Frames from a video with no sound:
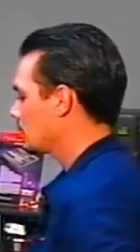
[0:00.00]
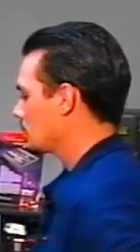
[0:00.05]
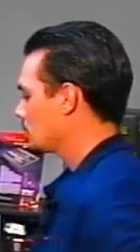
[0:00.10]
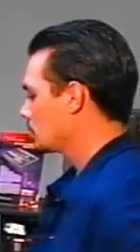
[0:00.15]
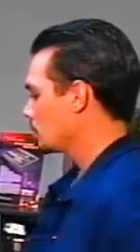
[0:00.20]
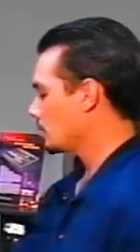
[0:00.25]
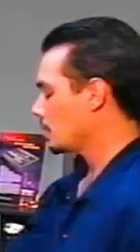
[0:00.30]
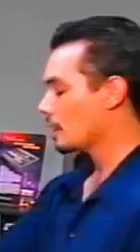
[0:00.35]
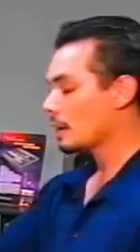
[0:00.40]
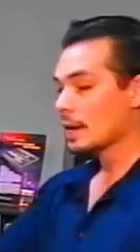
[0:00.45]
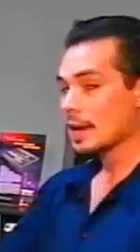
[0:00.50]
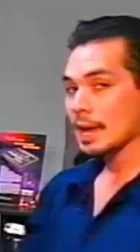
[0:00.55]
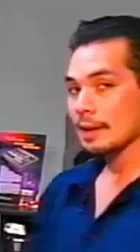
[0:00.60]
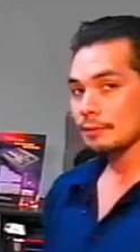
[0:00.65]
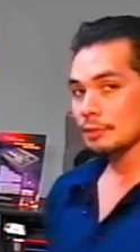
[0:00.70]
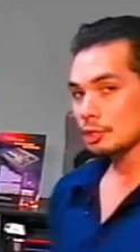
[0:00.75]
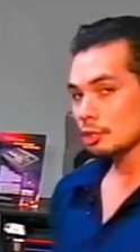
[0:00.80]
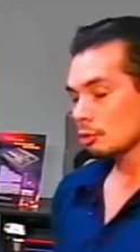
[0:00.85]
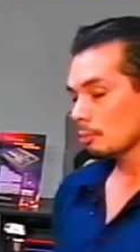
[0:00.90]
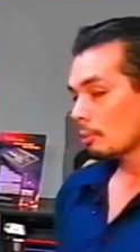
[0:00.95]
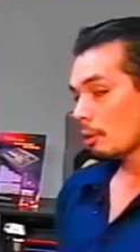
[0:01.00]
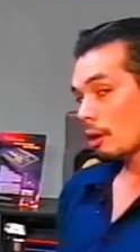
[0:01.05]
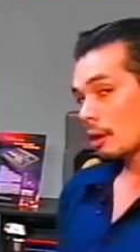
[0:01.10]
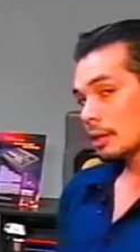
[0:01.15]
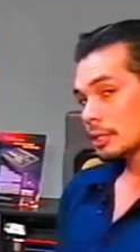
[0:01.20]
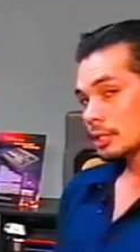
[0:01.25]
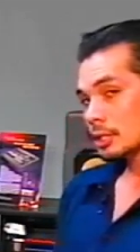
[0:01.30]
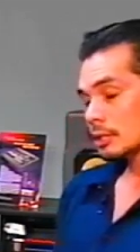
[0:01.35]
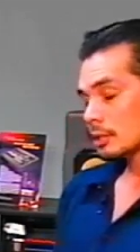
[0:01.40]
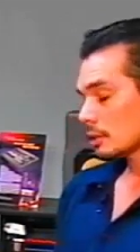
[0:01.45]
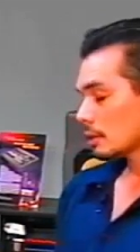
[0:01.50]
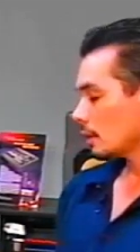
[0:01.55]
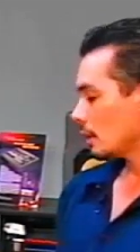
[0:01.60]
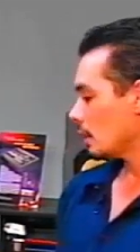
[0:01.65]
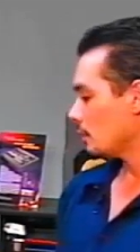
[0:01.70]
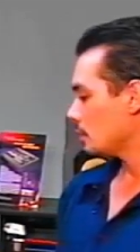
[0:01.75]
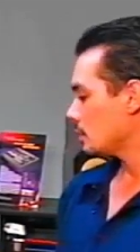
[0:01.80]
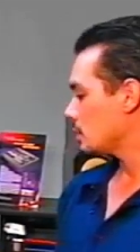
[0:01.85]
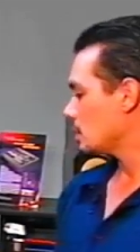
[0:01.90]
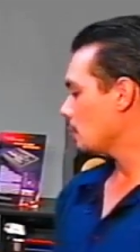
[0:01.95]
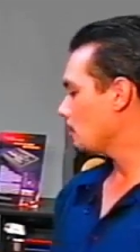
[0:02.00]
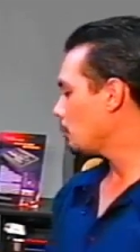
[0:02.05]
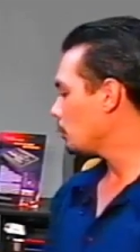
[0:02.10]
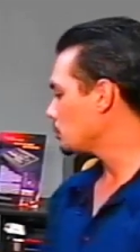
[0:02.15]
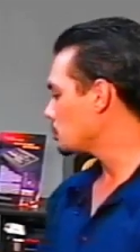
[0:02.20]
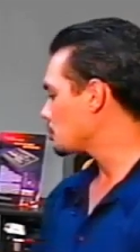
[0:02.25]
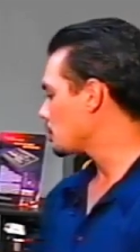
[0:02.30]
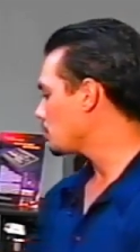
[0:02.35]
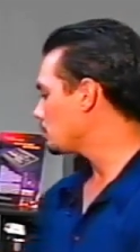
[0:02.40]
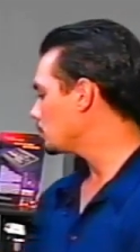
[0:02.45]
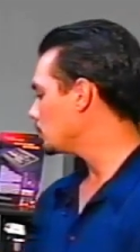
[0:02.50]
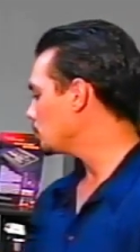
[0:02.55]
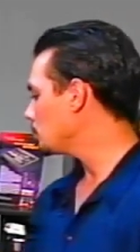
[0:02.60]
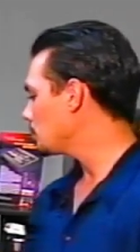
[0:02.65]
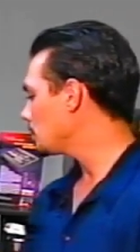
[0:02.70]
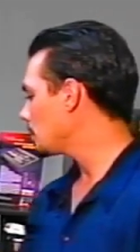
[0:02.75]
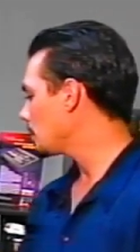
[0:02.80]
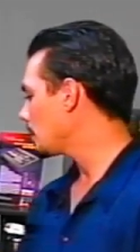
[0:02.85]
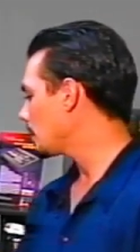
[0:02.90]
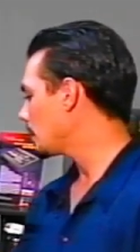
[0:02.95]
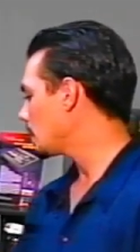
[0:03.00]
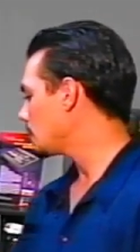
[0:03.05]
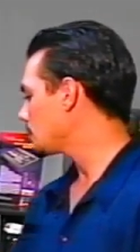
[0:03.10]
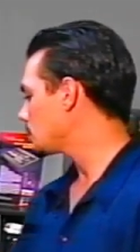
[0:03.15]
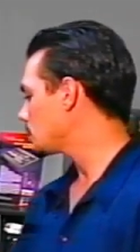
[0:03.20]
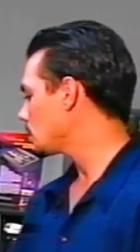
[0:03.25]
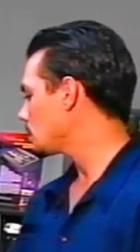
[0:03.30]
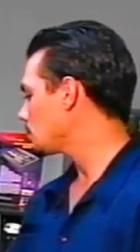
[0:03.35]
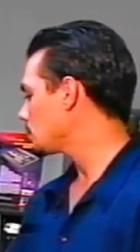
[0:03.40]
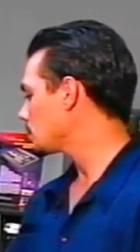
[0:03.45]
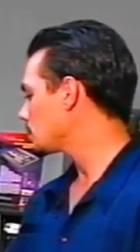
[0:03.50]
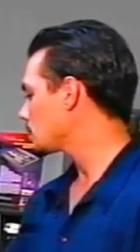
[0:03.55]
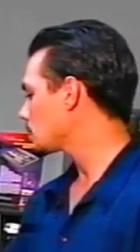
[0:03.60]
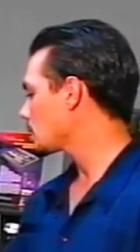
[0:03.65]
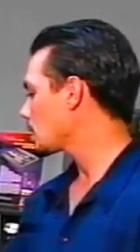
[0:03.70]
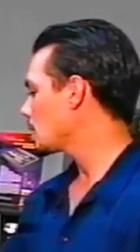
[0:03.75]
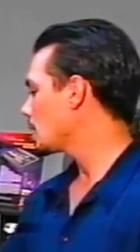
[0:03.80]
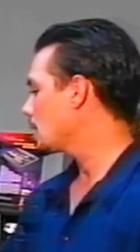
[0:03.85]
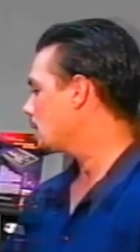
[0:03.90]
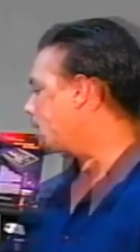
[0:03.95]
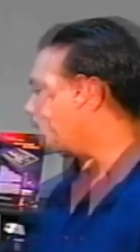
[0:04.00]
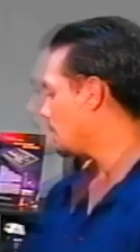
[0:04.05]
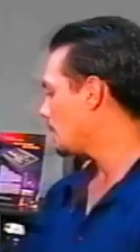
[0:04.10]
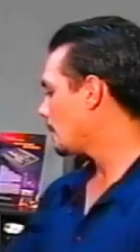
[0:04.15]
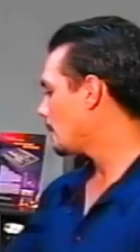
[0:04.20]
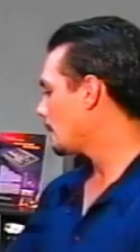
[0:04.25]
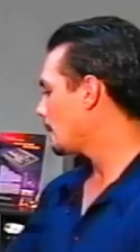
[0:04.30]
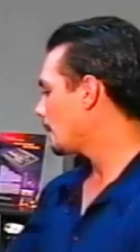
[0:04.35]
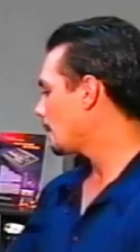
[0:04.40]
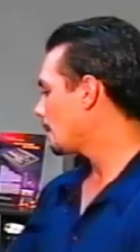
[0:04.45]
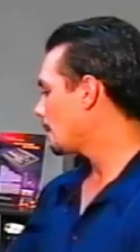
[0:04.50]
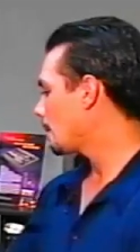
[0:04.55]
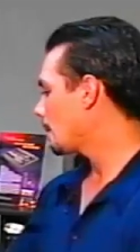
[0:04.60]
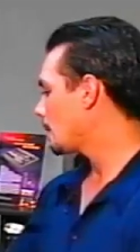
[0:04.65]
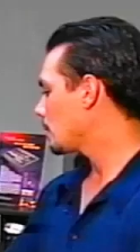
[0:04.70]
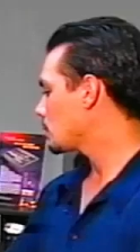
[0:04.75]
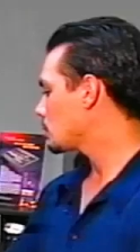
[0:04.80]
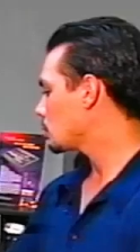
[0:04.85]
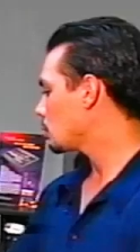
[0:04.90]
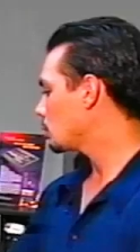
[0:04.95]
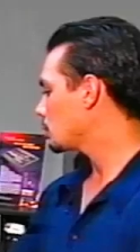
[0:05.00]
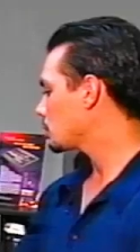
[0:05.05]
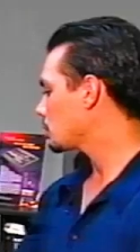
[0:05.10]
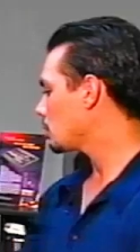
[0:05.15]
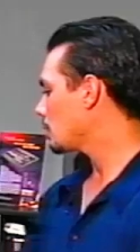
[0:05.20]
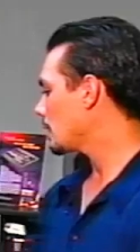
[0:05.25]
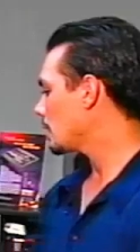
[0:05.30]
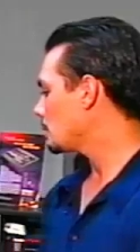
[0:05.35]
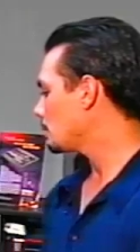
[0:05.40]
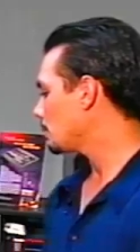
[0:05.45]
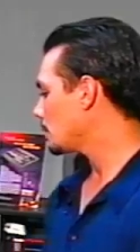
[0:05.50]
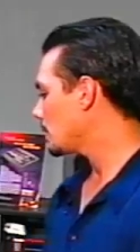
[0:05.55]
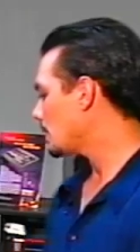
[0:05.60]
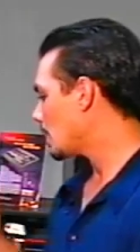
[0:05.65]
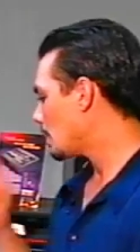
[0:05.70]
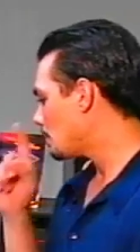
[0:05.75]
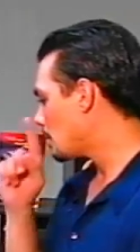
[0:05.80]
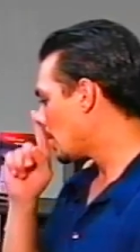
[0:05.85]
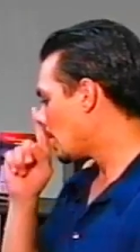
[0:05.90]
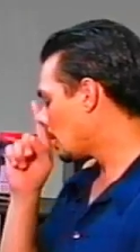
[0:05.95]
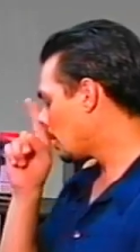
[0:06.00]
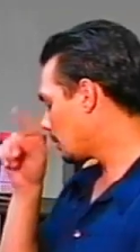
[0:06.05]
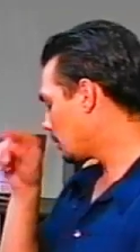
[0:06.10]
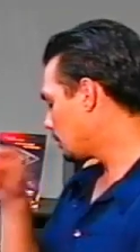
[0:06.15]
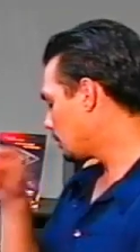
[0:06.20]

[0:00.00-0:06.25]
So there I have 2 bars of a simple drum loop that I've sequenced. So let's go ahead and play that back.